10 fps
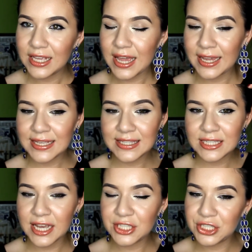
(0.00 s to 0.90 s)
I guess,
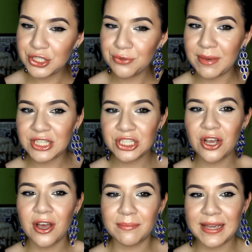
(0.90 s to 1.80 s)
touch too much
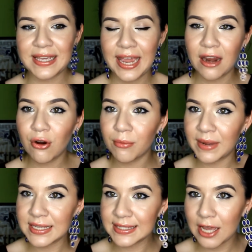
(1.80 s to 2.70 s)
on my hair or
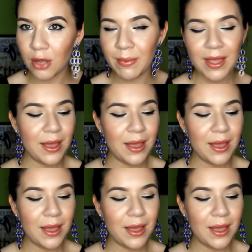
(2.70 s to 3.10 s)
my scalp,